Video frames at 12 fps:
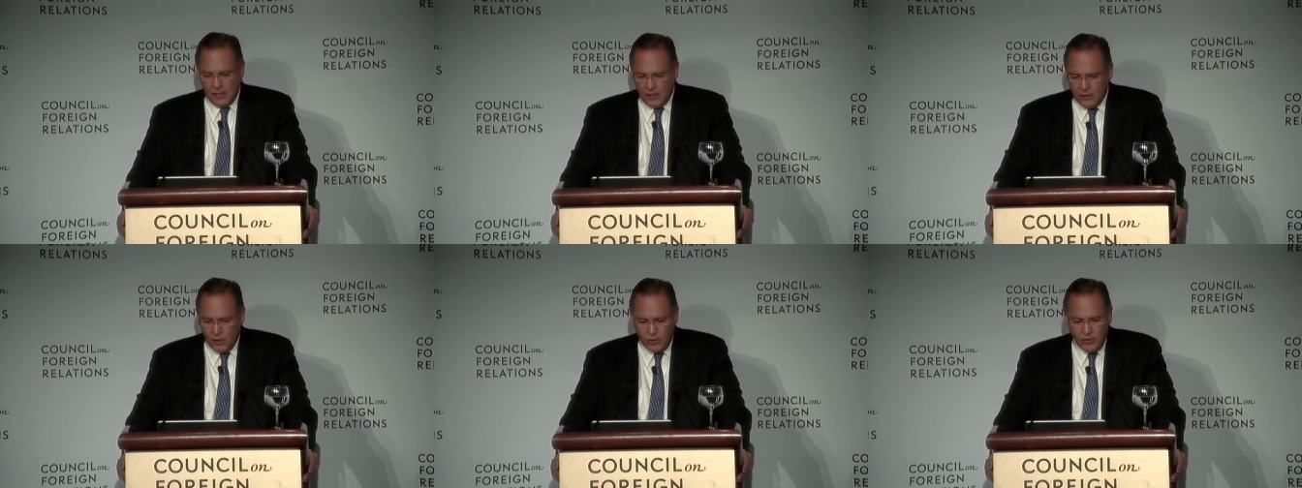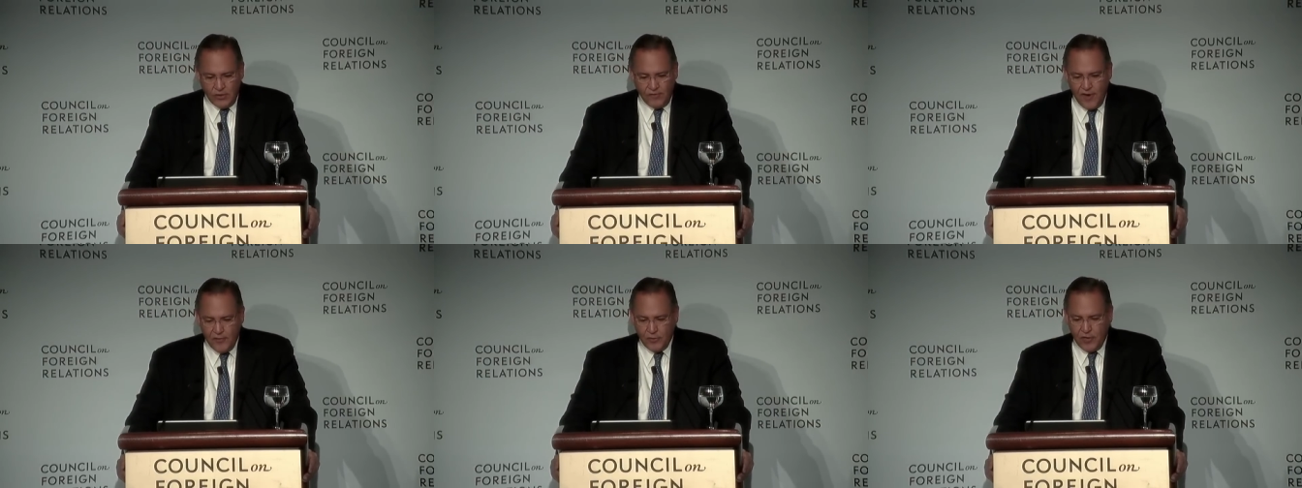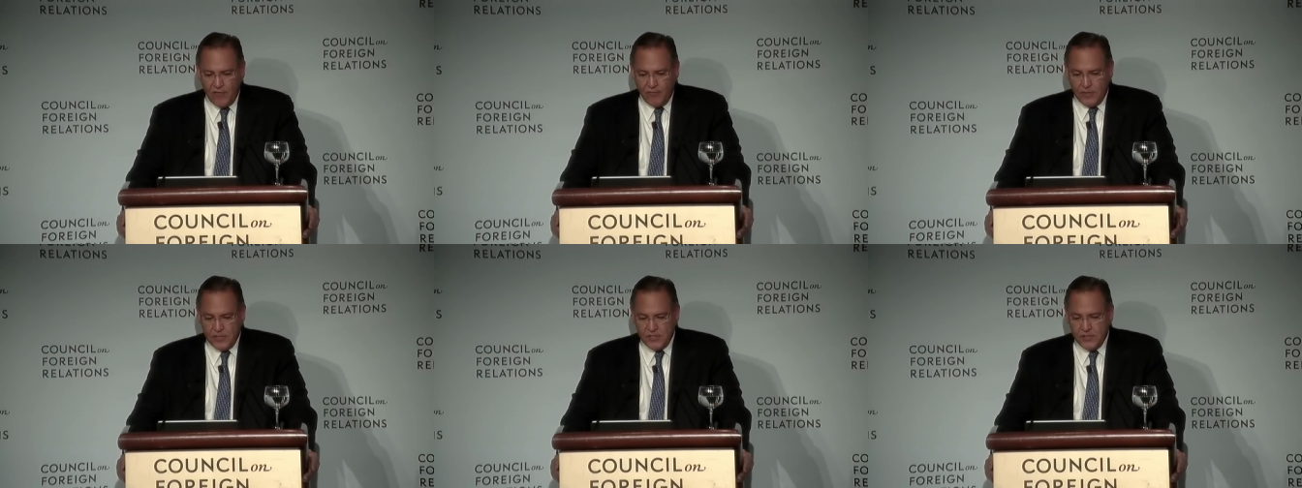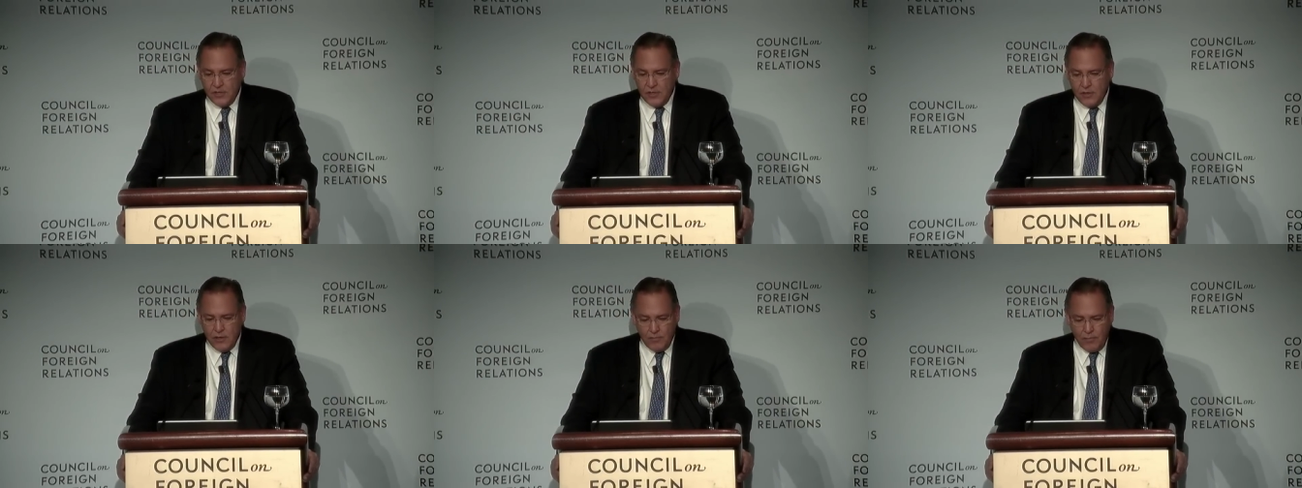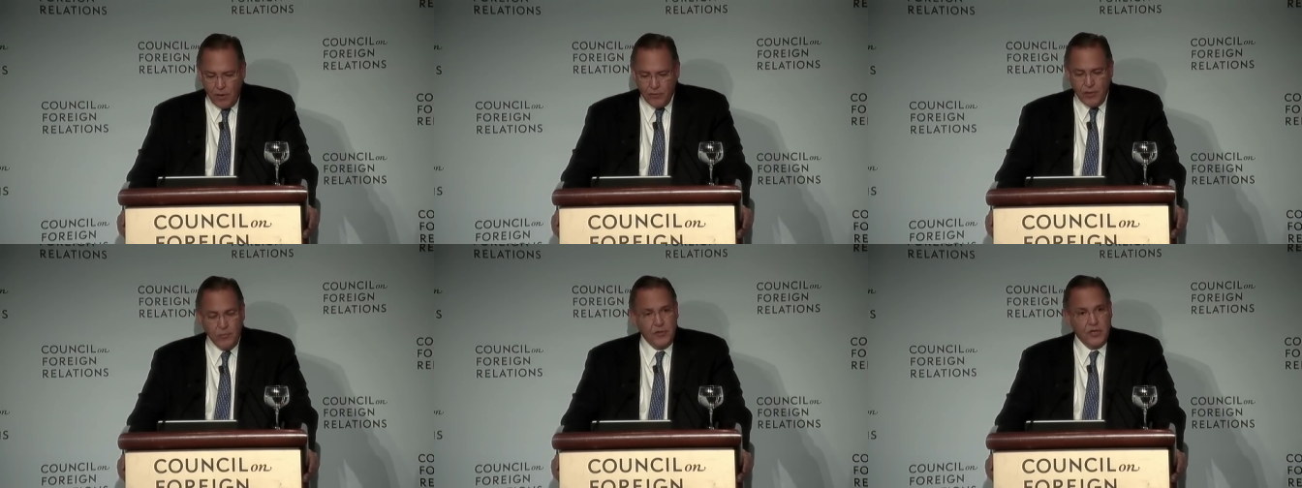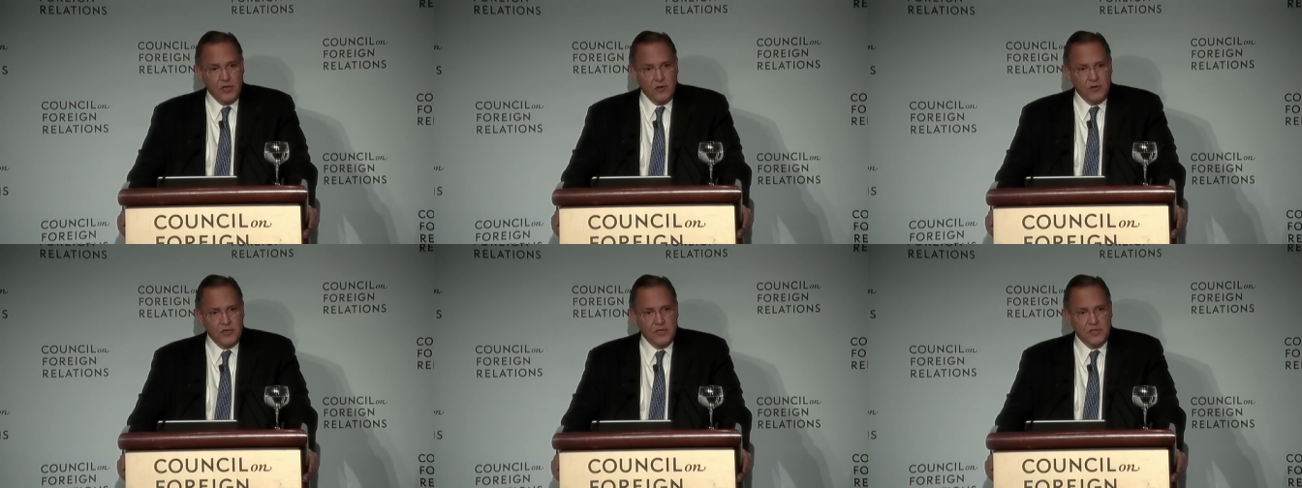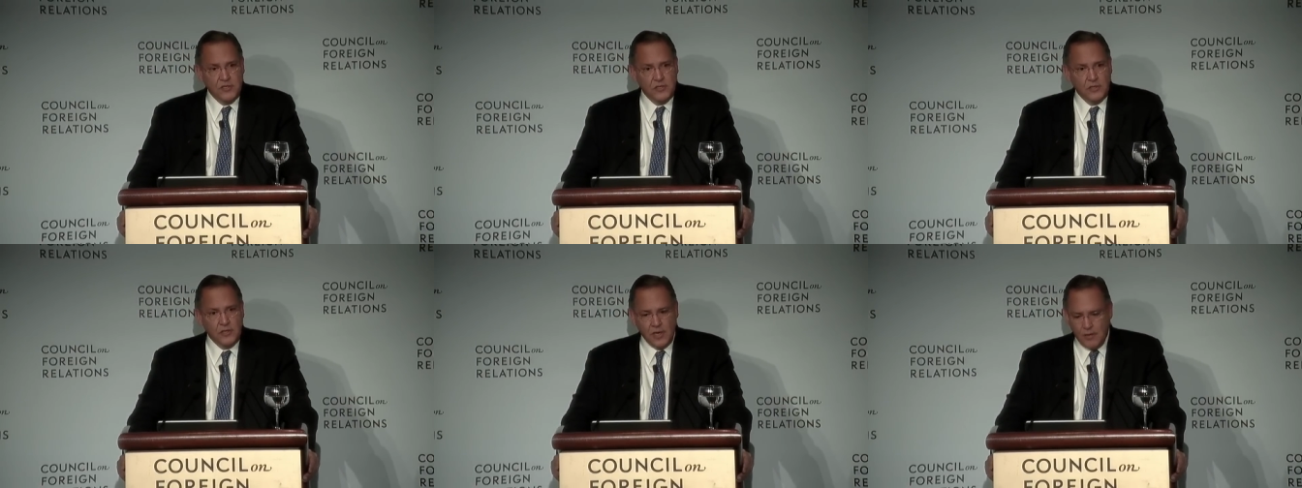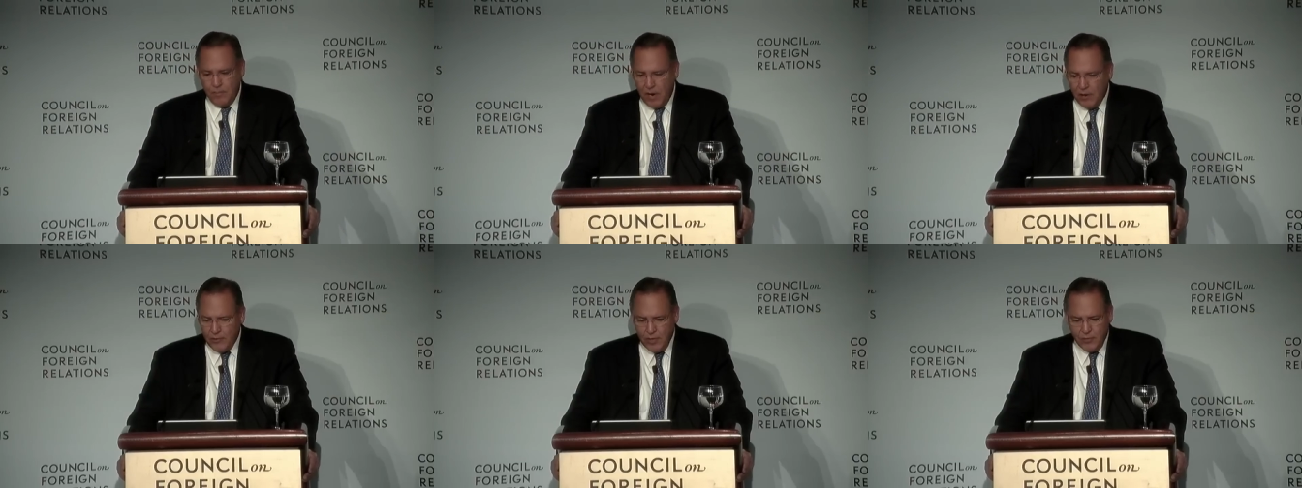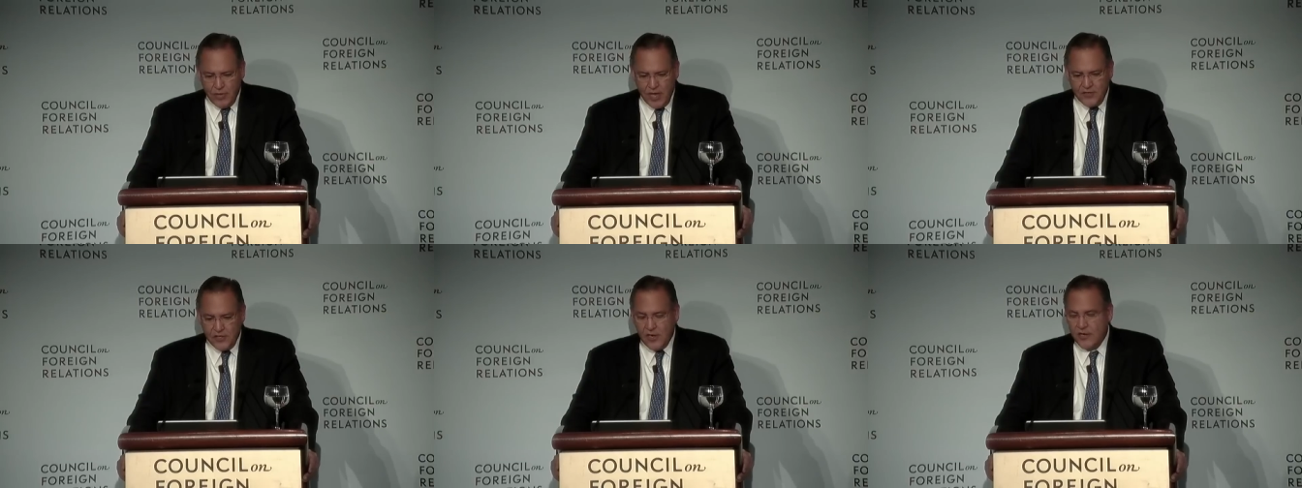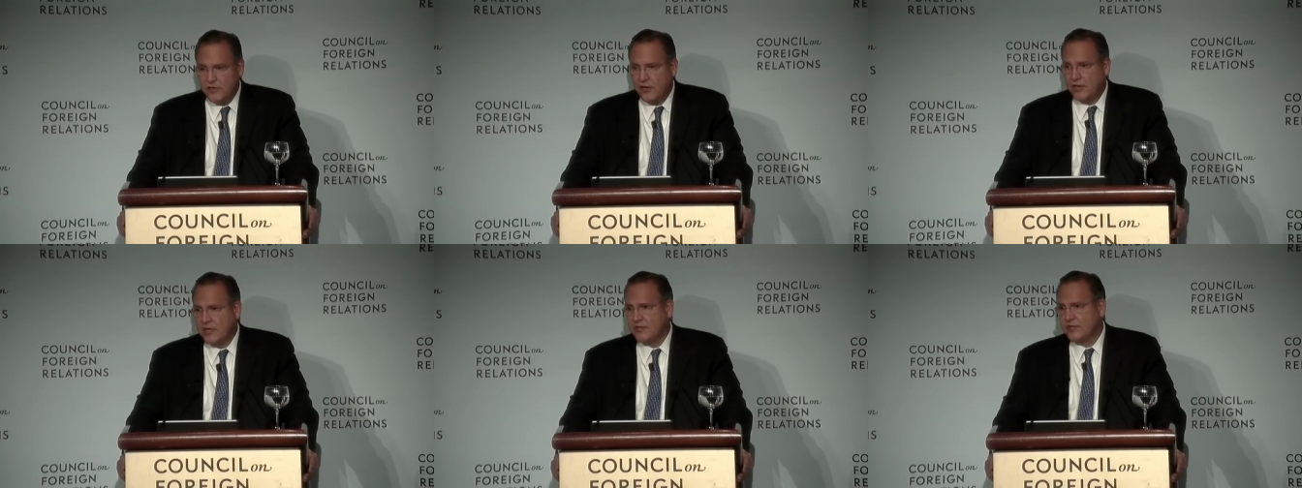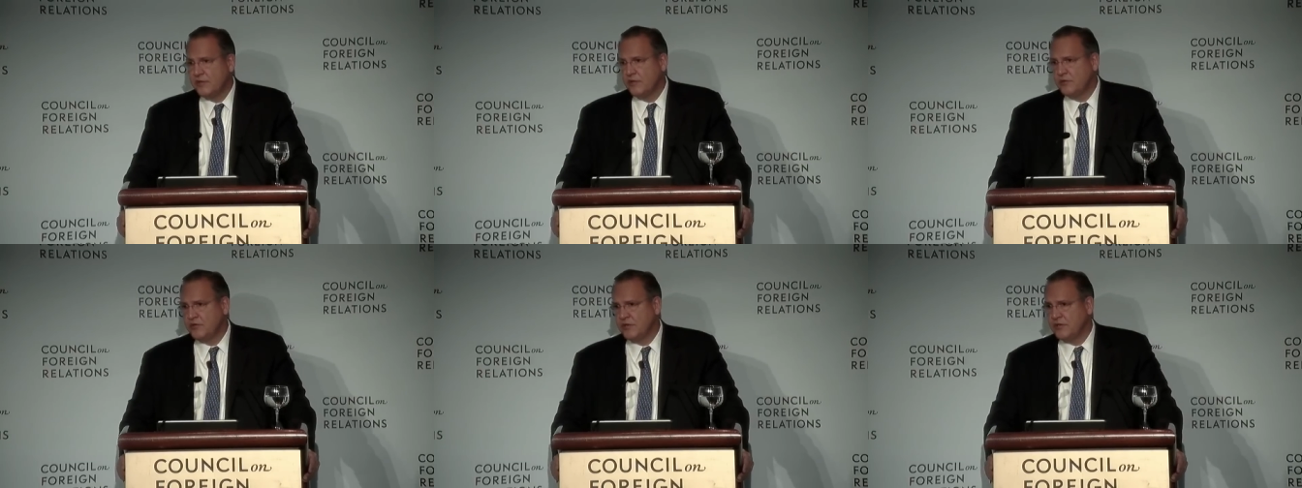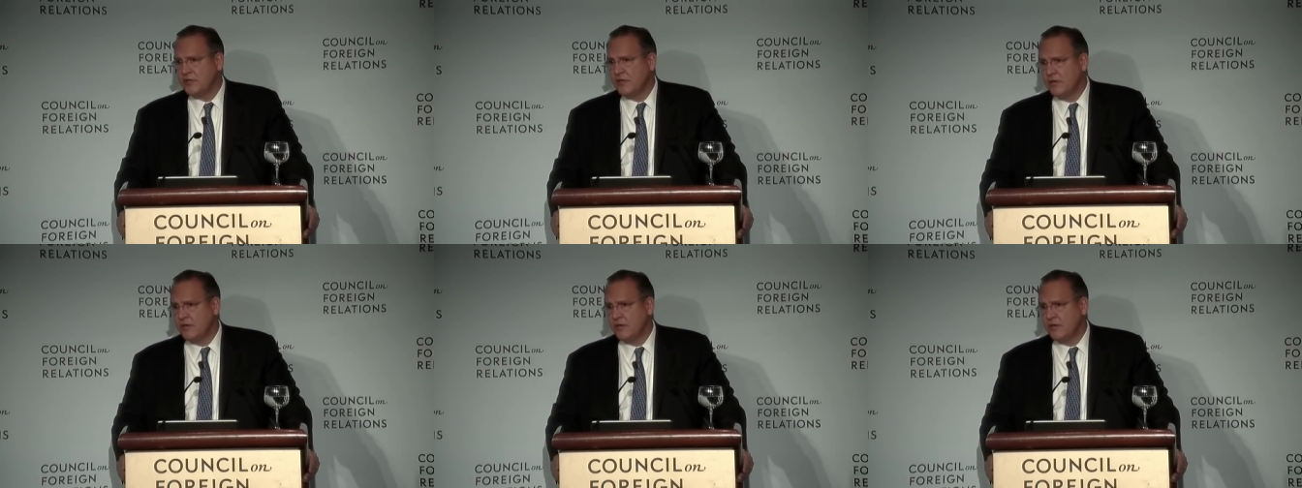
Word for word: local, and federal governments, partnering with the unions, and partnering with educational institutions